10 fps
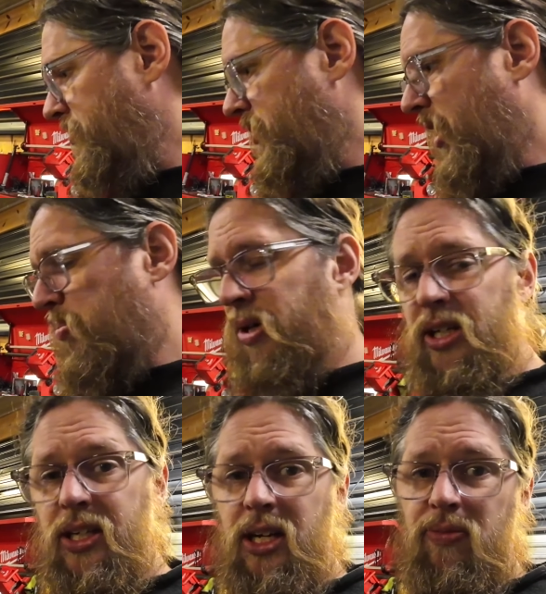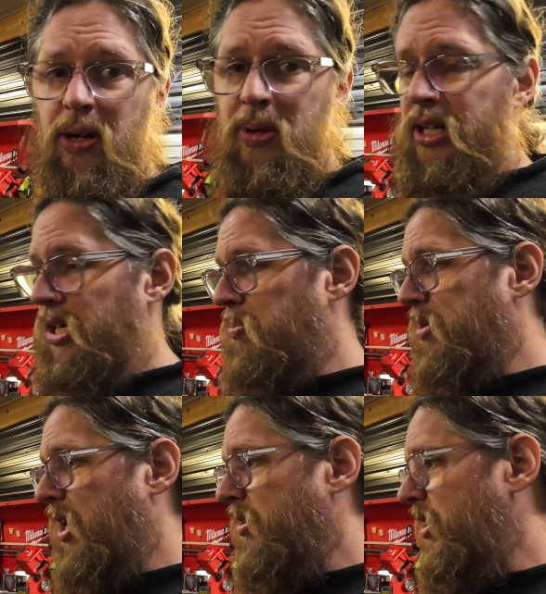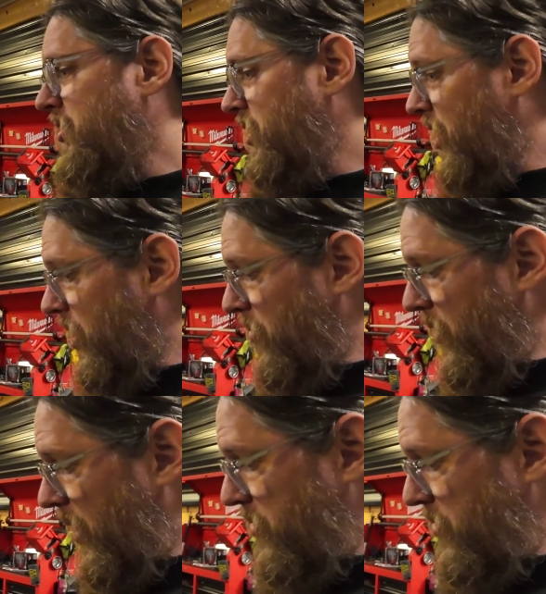I'll bring you in if I make any progress. While I'm